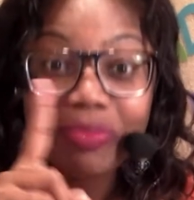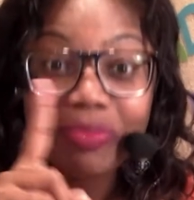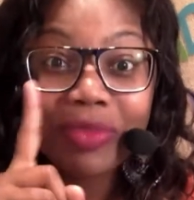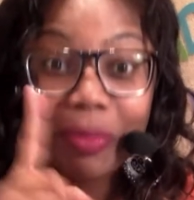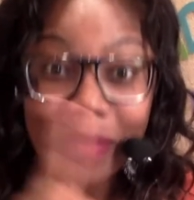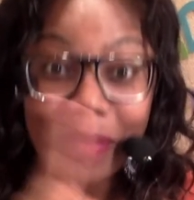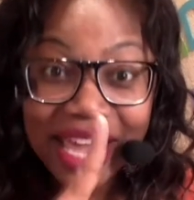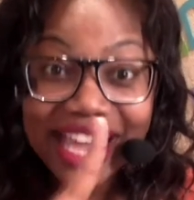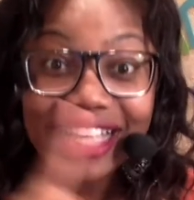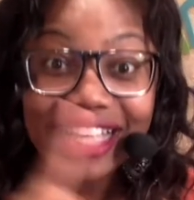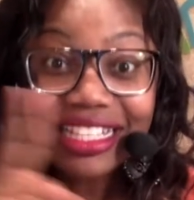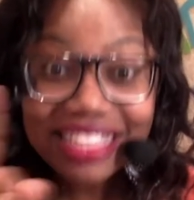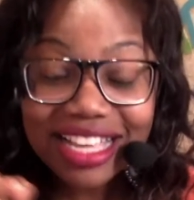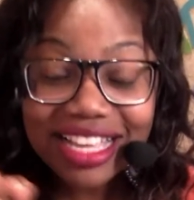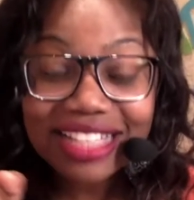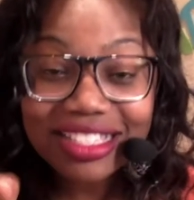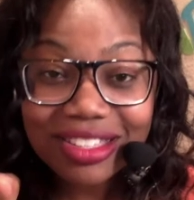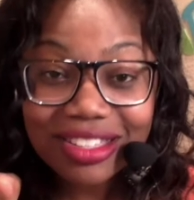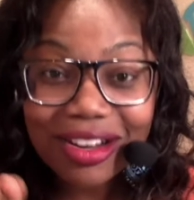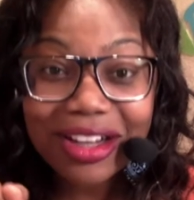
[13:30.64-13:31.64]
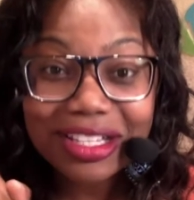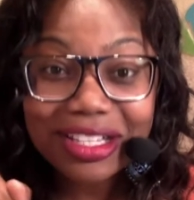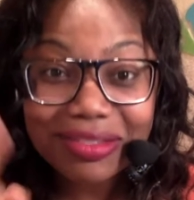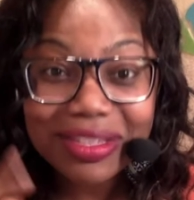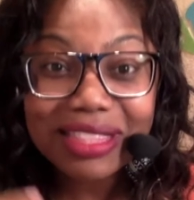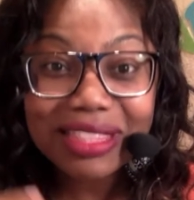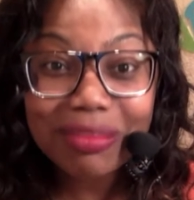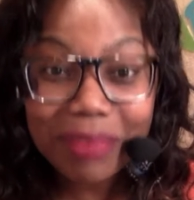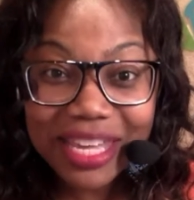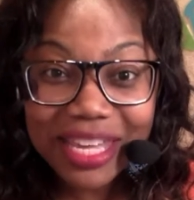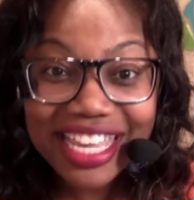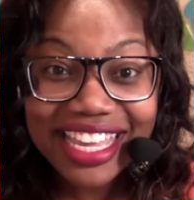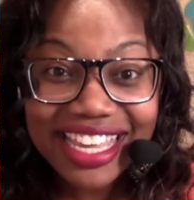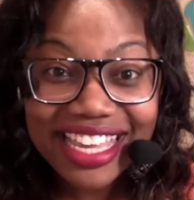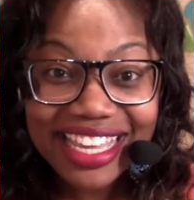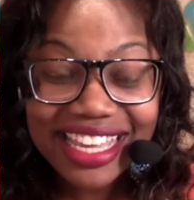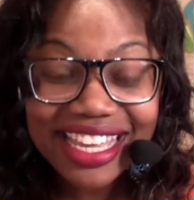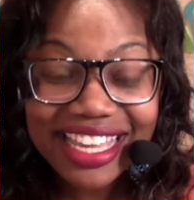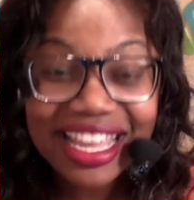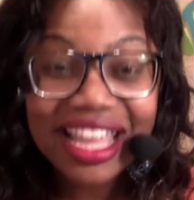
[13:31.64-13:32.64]
panda starts with
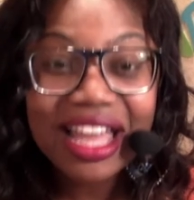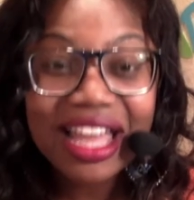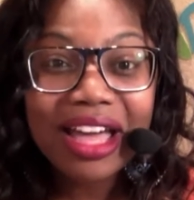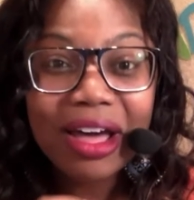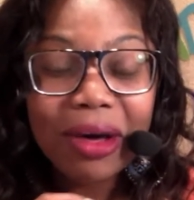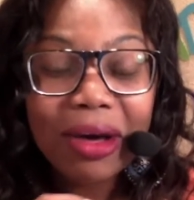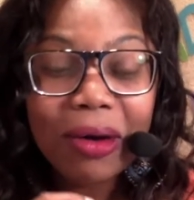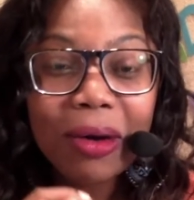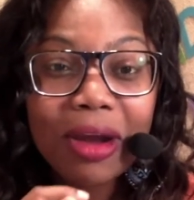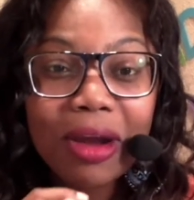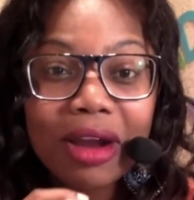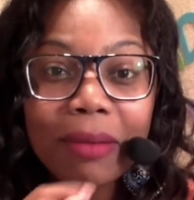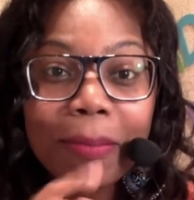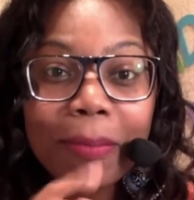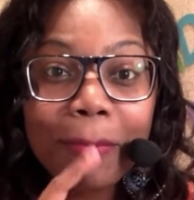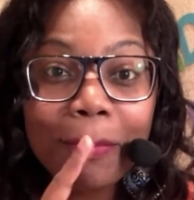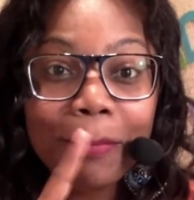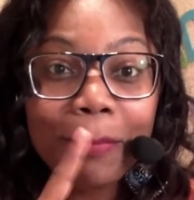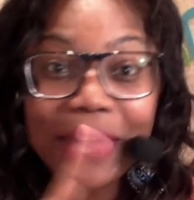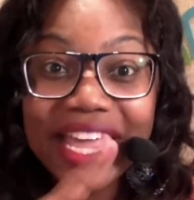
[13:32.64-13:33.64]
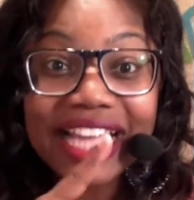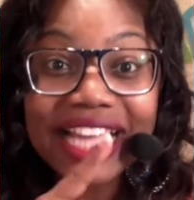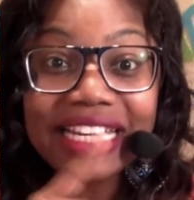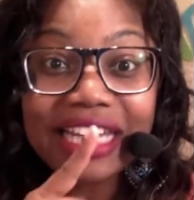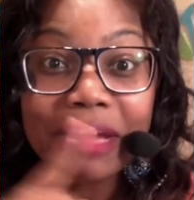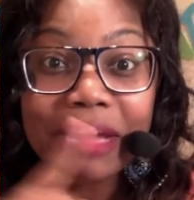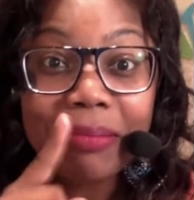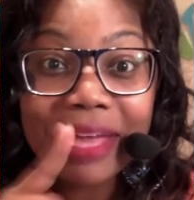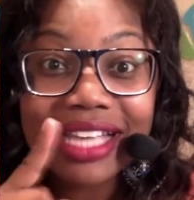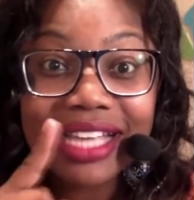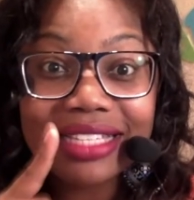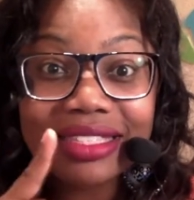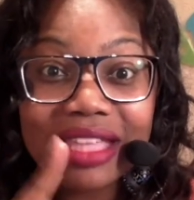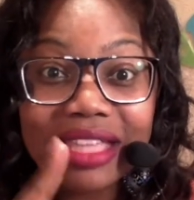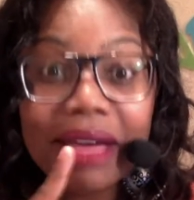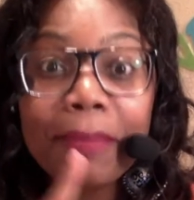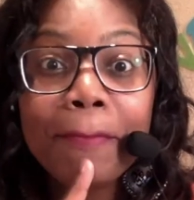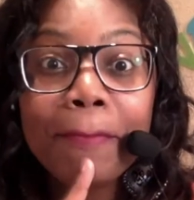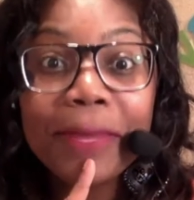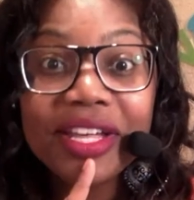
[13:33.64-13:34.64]
P, or panda makes
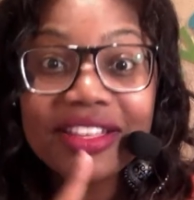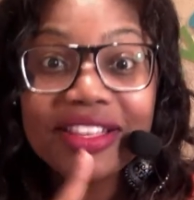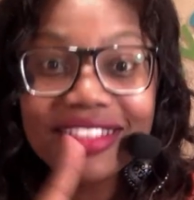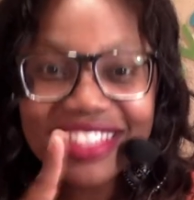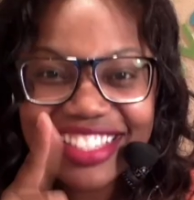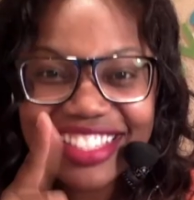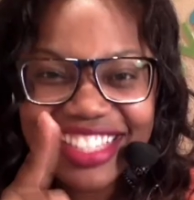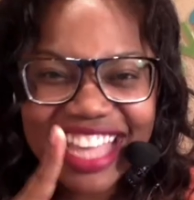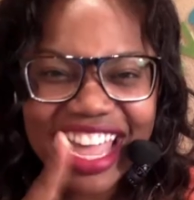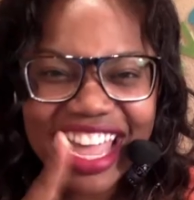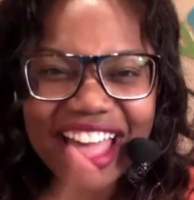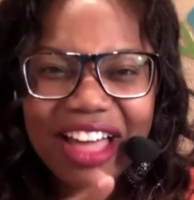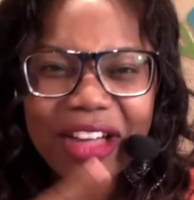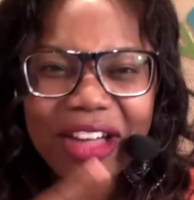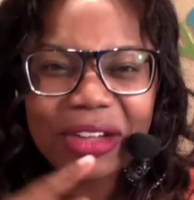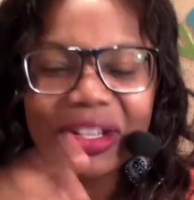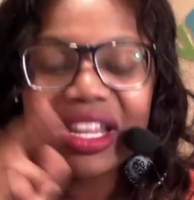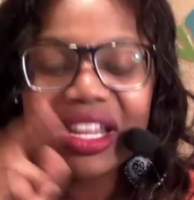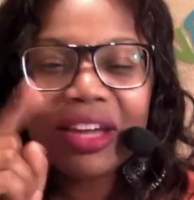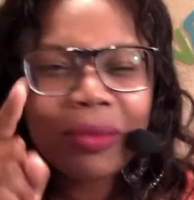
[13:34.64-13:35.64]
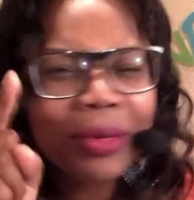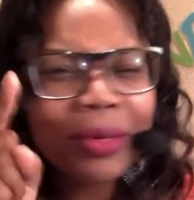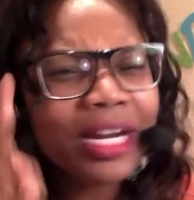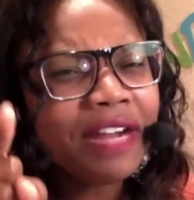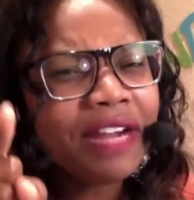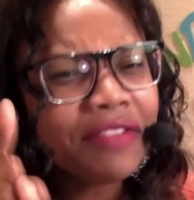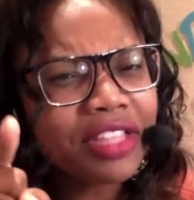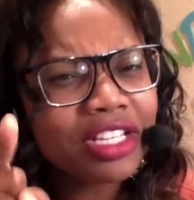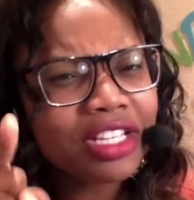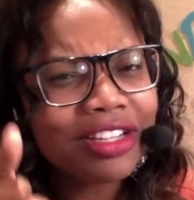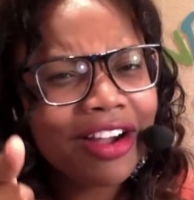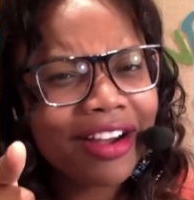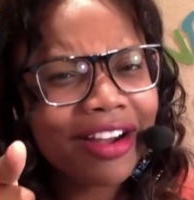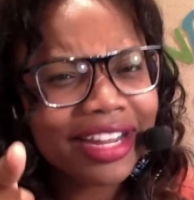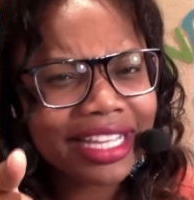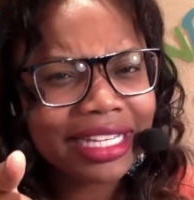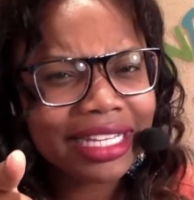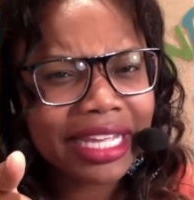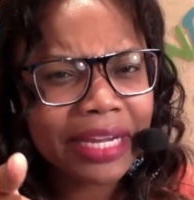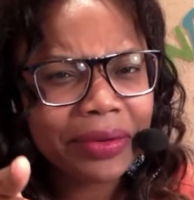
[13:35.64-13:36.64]
the P sound, whatever the
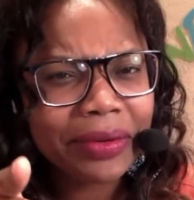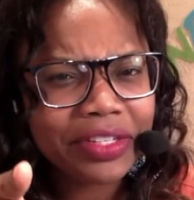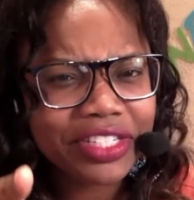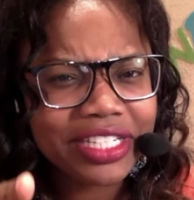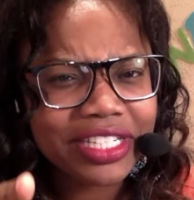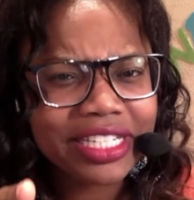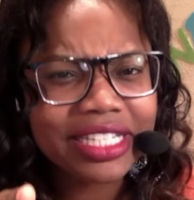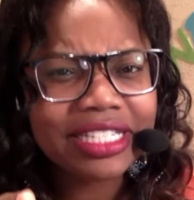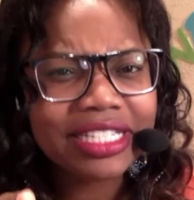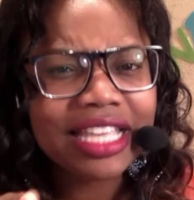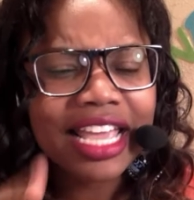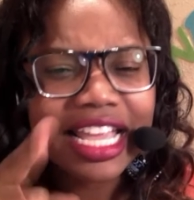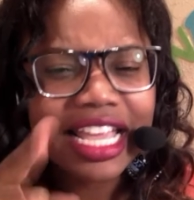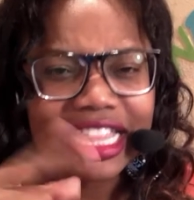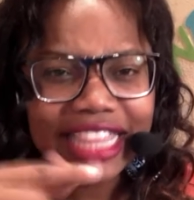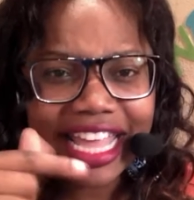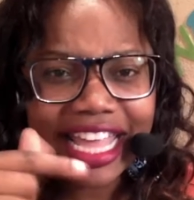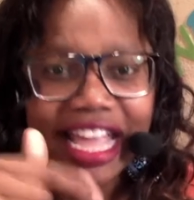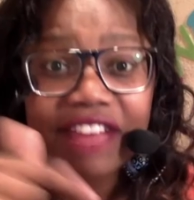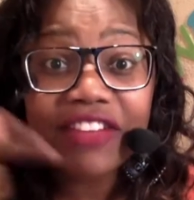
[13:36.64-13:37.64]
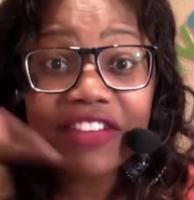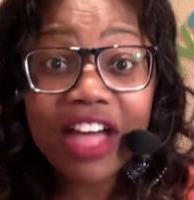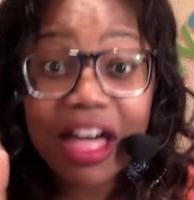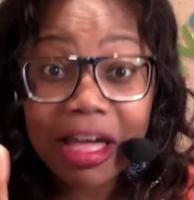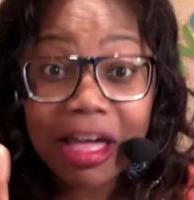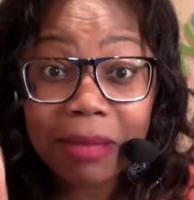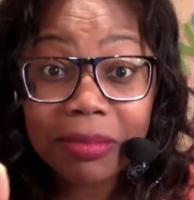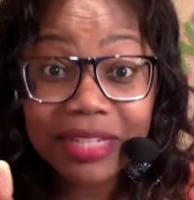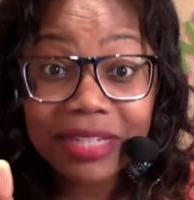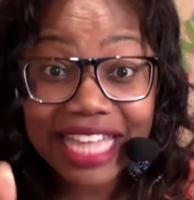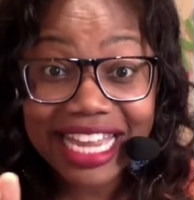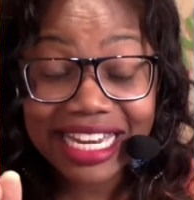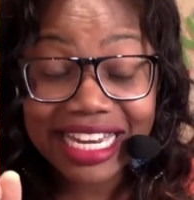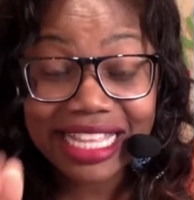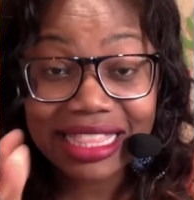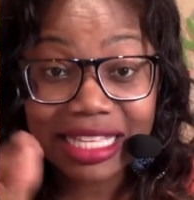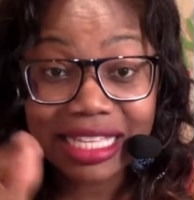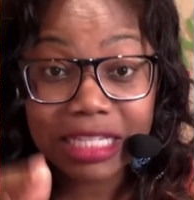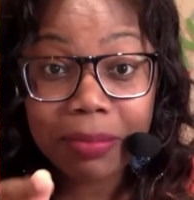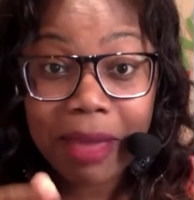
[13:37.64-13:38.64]
target language is. They have updated
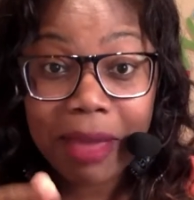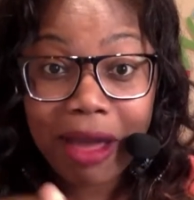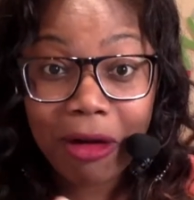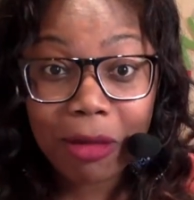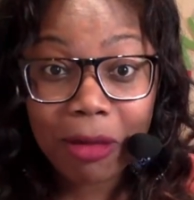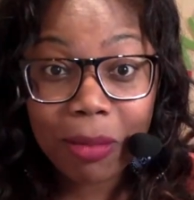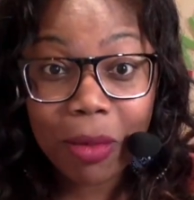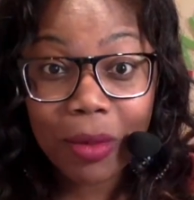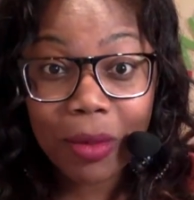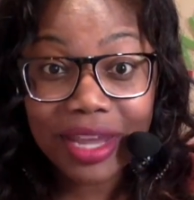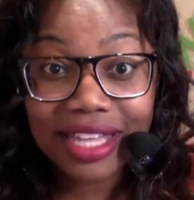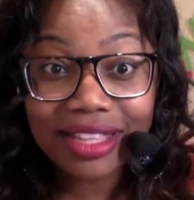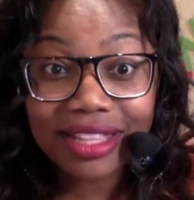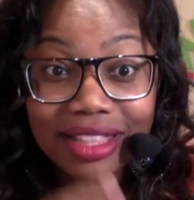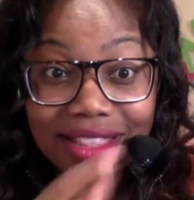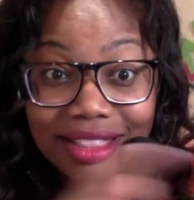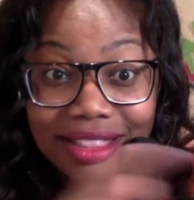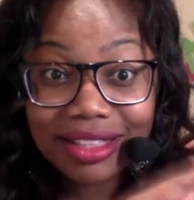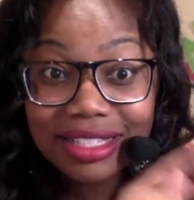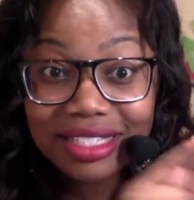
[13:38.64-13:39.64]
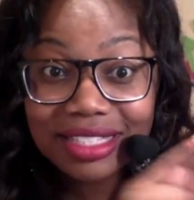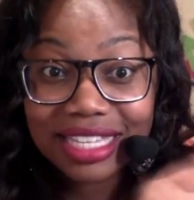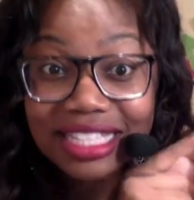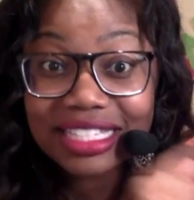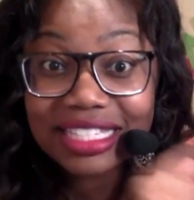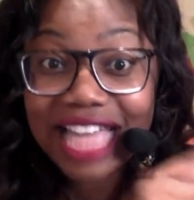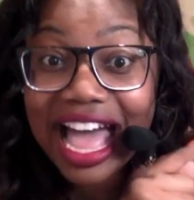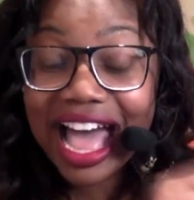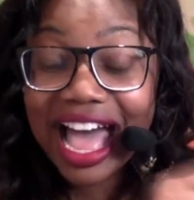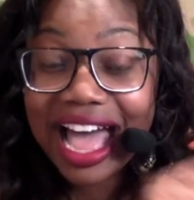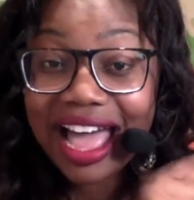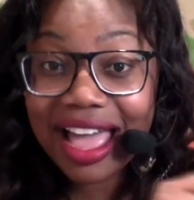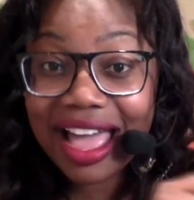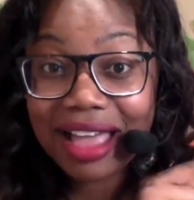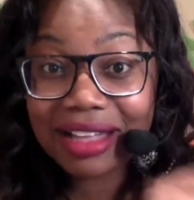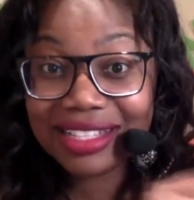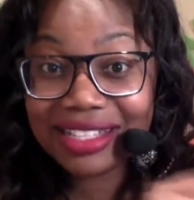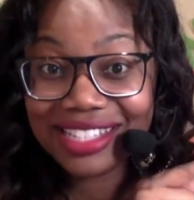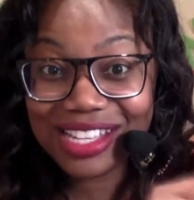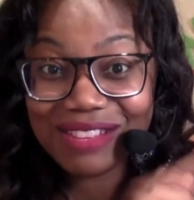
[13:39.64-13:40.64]
this PowerPoint since
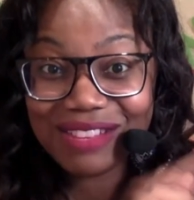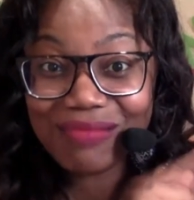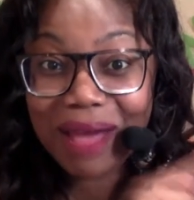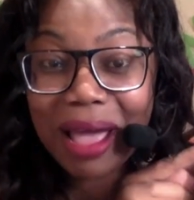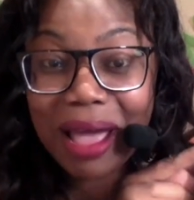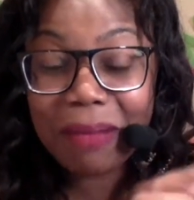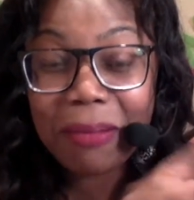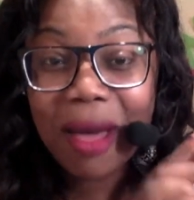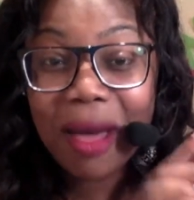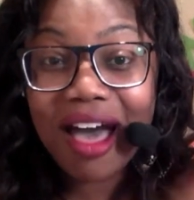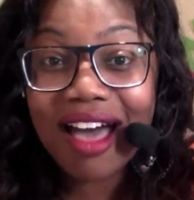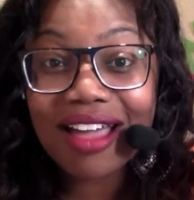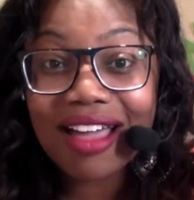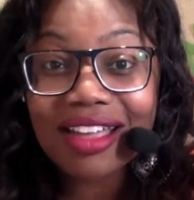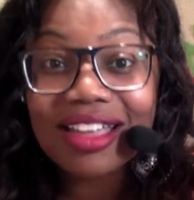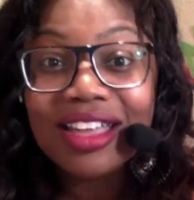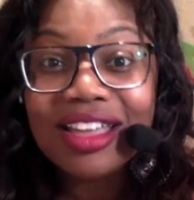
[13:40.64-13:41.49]
I did my mock.